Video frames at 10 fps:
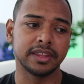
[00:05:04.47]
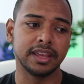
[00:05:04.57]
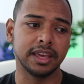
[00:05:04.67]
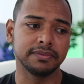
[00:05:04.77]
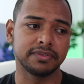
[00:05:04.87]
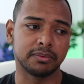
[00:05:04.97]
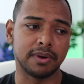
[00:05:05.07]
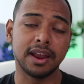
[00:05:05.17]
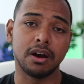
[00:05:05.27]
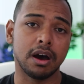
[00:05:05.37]
If the
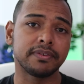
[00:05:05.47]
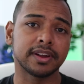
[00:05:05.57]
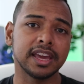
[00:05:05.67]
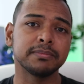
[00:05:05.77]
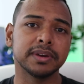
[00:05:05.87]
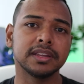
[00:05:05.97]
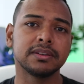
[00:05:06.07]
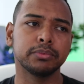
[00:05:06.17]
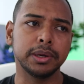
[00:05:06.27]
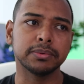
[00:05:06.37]
right offer came in,
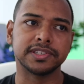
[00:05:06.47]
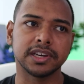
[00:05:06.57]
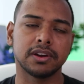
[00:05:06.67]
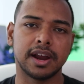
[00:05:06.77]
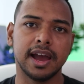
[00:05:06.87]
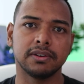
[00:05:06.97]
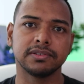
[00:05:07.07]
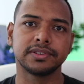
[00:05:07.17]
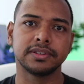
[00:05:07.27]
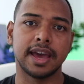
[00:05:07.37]
we would sell our
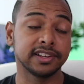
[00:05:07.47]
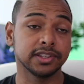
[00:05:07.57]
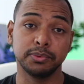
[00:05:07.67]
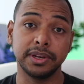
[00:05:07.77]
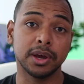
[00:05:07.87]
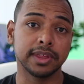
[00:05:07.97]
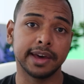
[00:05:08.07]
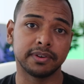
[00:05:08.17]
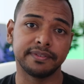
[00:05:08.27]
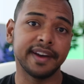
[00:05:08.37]
house. Actually, we know
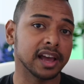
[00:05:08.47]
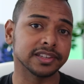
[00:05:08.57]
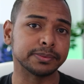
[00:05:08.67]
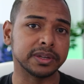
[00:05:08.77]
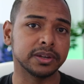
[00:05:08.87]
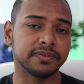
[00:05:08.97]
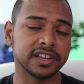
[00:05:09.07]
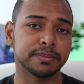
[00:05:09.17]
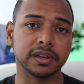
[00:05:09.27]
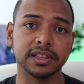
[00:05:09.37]
that for a fact because we do
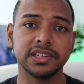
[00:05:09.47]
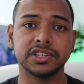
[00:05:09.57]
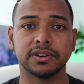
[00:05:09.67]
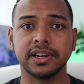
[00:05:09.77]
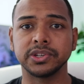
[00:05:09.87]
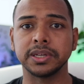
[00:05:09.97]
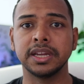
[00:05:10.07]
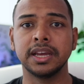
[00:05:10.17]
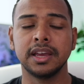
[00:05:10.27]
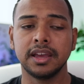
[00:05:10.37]
Facebook lead generation.
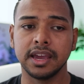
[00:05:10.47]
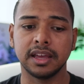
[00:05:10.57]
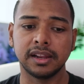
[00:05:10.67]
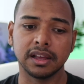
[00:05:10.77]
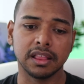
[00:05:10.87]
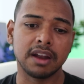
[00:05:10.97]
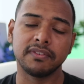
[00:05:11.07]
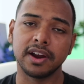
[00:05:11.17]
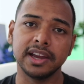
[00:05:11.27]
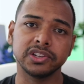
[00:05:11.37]
And a lot of
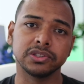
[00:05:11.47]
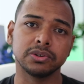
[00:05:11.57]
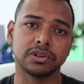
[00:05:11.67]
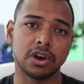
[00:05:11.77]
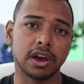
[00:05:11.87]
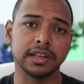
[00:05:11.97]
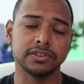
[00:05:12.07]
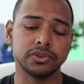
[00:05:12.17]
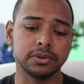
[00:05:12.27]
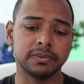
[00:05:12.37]
our agents who are talking
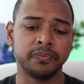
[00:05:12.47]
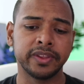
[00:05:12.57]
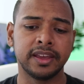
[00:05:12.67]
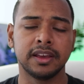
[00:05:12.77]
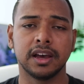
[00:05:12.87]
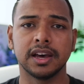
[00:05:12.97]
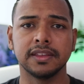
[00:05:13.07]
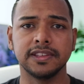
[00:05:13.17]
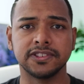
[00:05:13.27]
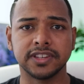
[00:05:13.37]
to
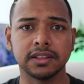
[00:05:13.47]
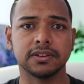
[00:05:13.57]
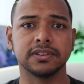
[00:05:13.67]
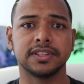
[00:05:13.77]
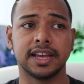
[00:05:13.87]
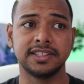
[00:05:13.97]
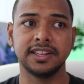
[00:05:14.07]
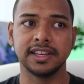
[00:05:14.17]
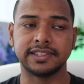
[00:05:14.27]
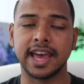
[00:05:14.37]
these sellers, that's
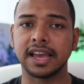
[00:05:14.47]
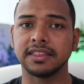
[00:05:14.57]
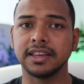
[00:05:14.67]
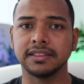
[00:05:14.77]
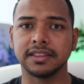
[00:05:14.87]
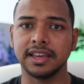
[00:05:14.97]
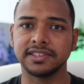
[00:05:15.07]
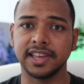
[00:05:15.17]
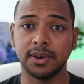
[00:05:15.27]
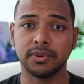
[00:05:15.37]
the exact thing that they
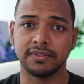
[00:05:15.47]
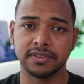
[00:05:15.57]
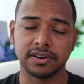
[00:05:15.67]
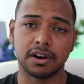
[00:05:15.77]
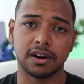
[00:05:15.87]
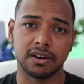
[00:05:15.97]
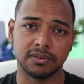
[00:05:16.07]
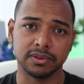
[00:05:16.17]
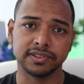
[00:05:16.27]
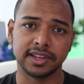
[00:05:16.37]
say whenever our
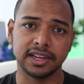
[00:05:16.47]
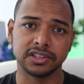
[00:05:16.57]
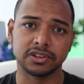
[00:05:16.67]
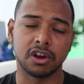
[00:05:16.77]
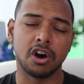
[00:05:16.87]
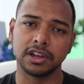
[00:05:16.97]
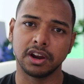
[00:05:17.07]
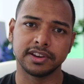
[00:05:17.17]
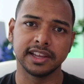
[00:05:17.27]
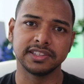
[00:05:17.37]
real estate agents are calling
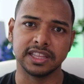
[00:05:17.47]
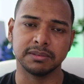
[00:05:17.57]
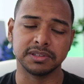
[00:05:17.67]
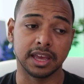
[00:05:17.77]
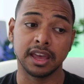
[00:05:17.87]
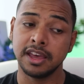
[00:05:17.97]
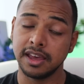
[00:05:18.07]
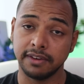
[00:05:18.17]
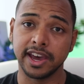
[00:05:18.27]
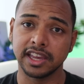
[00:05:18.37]
or texting them. It's like,
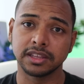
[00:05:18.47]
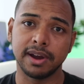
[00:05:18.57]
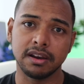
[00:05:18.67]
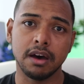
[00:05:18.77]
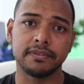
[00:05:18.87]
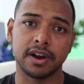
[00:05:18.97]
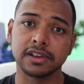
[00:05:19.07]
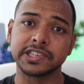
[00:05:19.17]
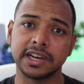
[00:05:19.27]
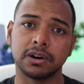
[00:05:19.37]
if I get the right offer, I'll
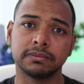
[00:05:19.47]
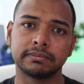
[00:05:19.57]
sell.